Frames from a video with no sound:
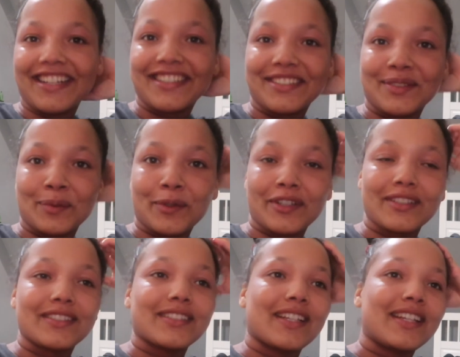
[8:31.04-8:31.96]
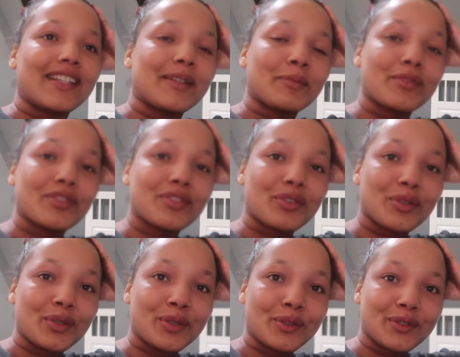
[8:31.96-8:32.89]
I just worked and I'm
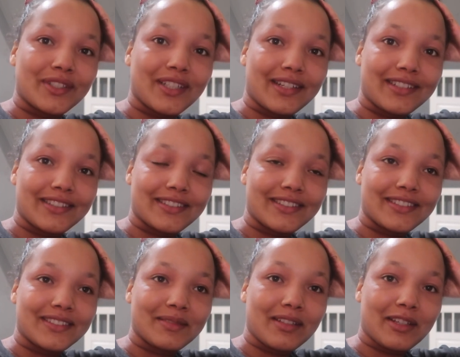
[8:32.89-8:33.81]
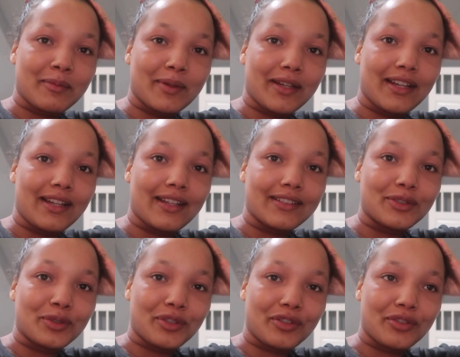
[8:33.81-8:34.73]
so tired. My legs
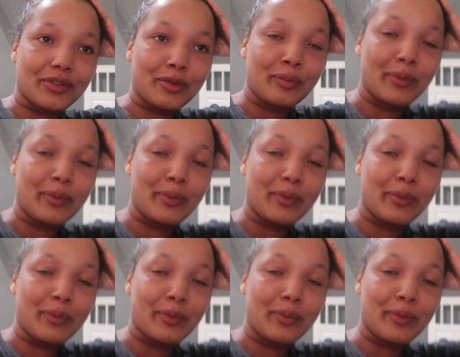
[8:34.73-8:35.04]
hurt so